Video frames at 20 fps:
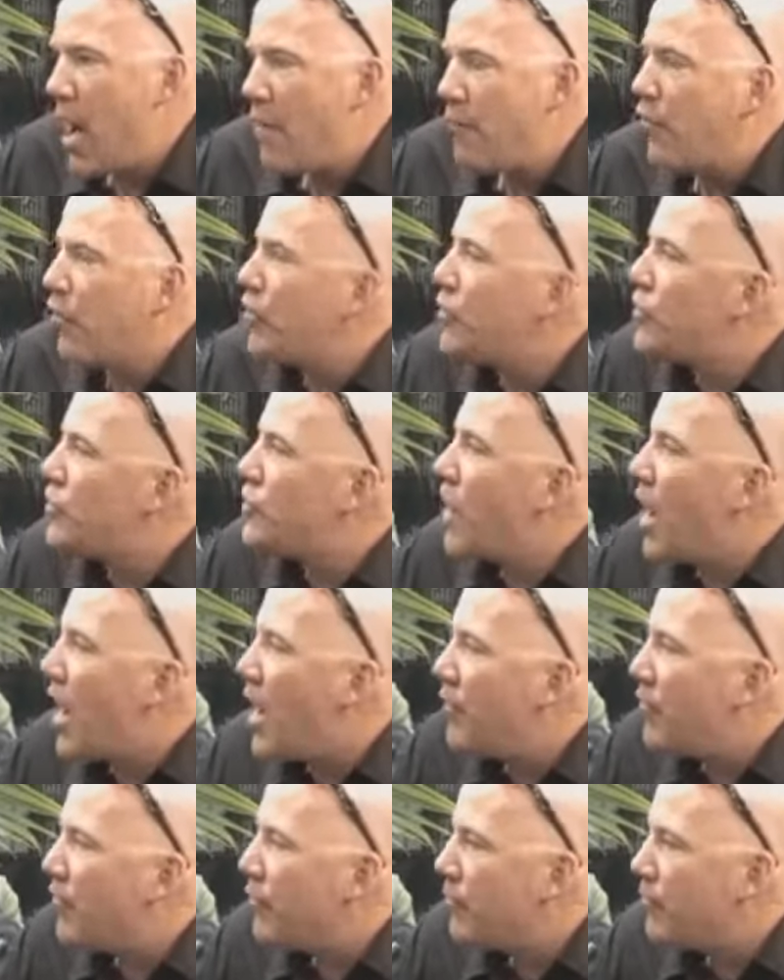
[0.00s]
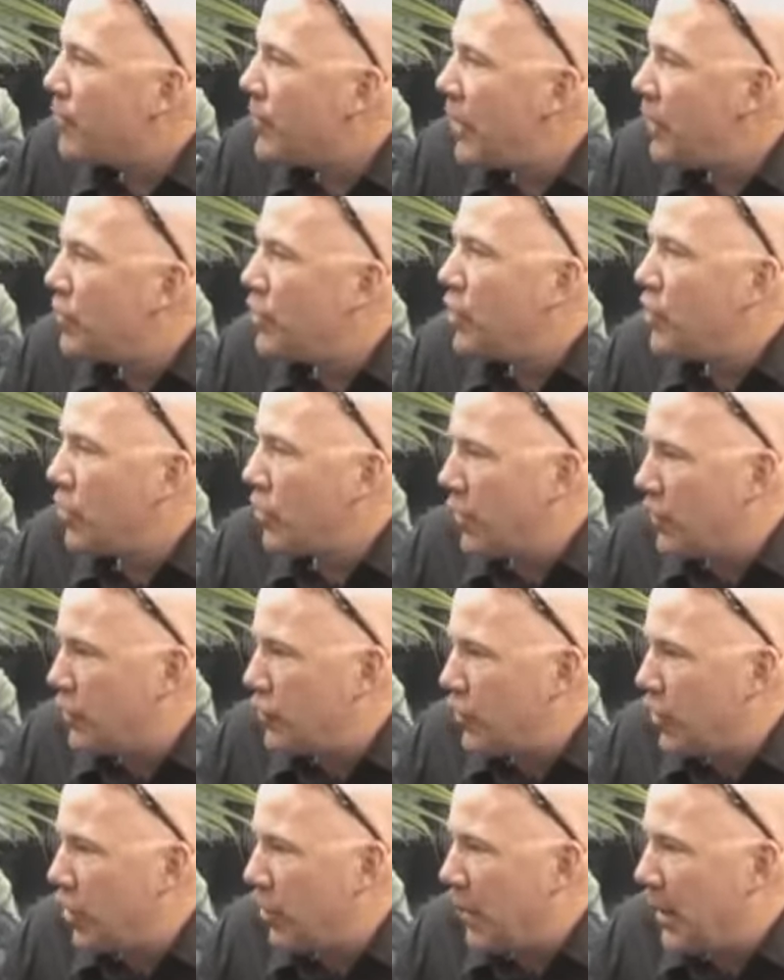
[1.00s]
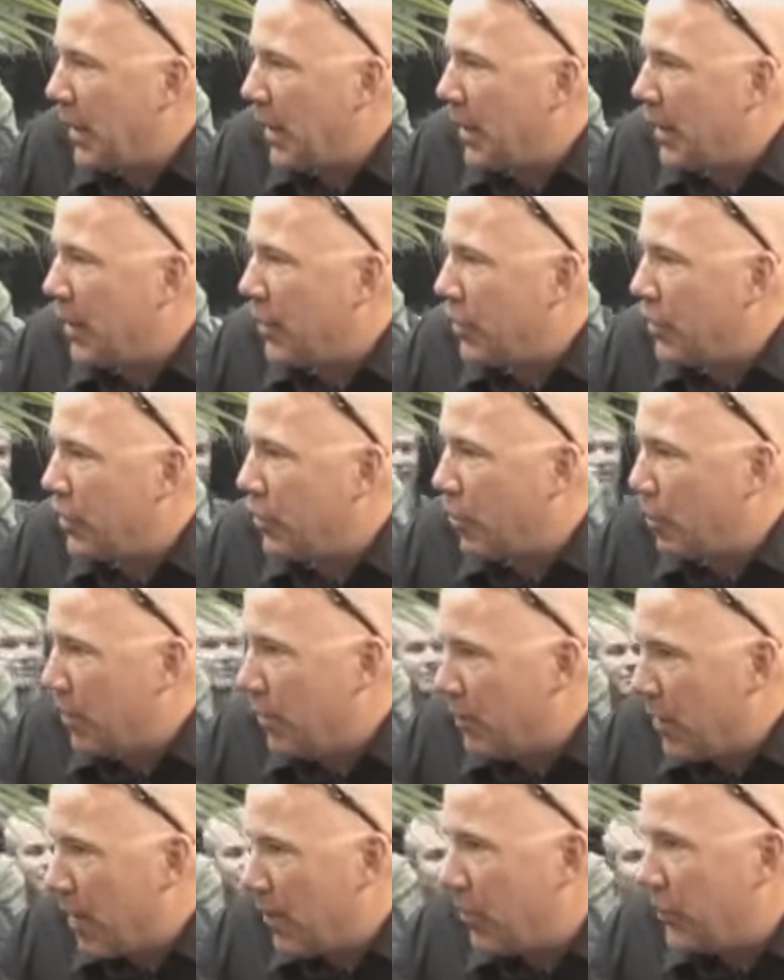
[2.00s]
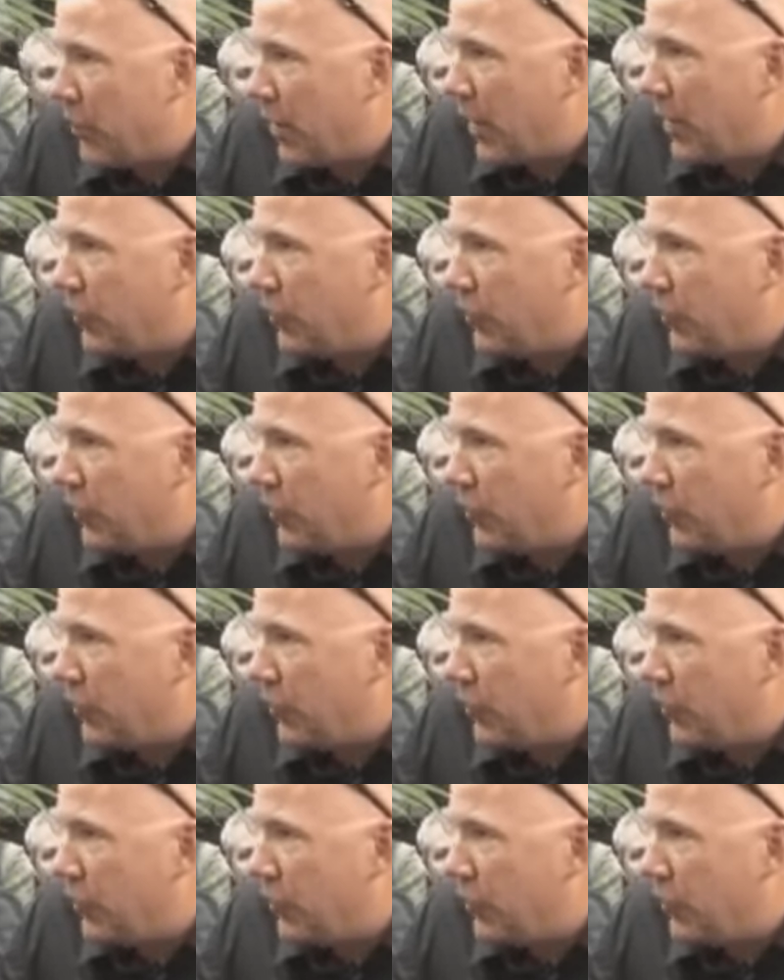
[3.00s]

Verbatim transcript: First off, is you're a Serbian and you'll be representing